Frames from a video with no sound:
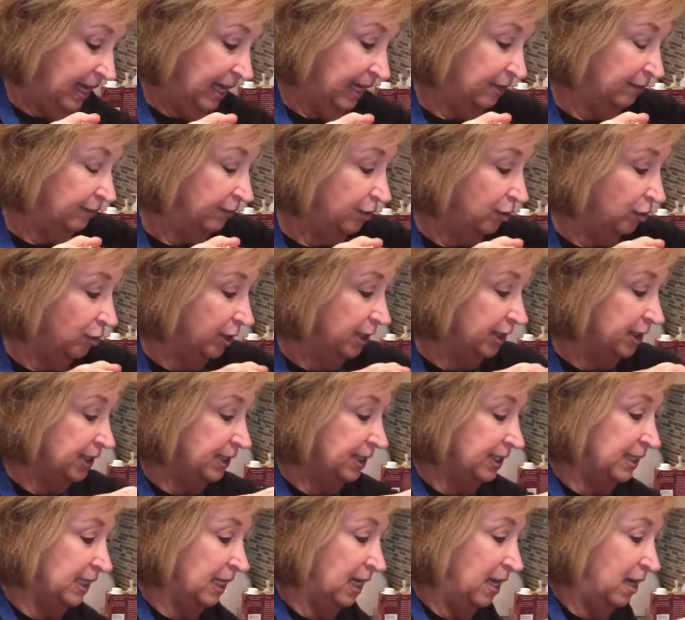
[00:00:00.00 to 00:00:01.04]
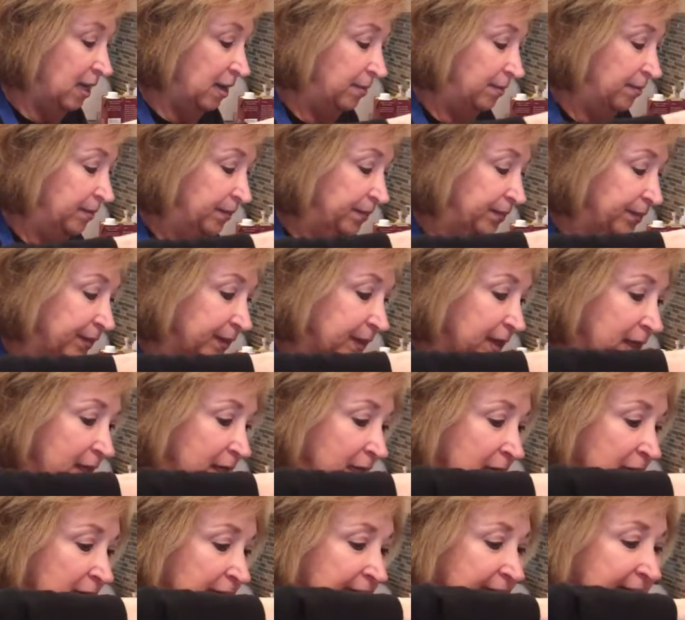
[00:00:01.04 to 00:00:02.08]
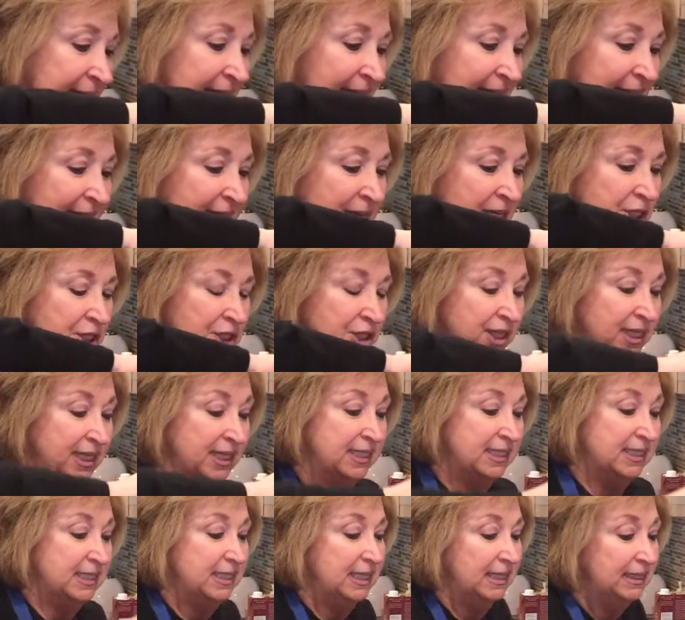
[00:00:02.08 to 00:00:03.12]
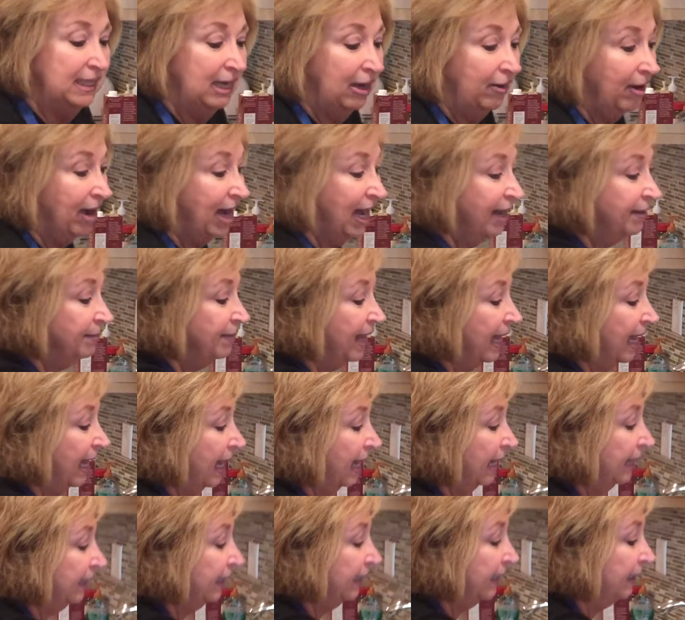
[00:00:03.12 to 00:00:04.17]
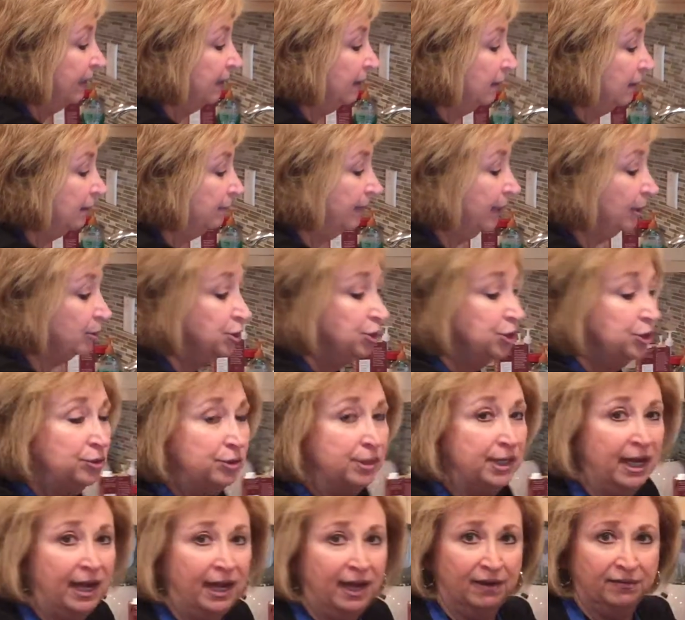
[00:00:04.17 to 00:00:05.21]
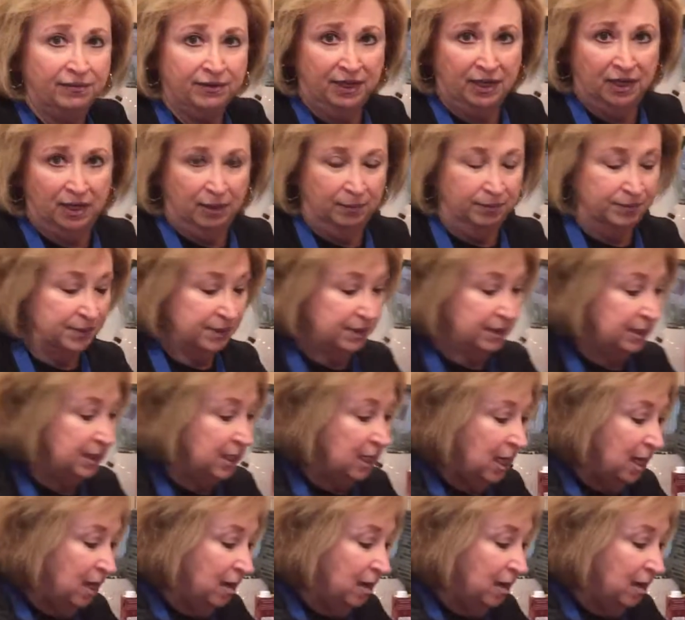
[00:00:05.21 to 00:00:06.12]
and of course, gauge this. Now I'm adding about 2.5 cups.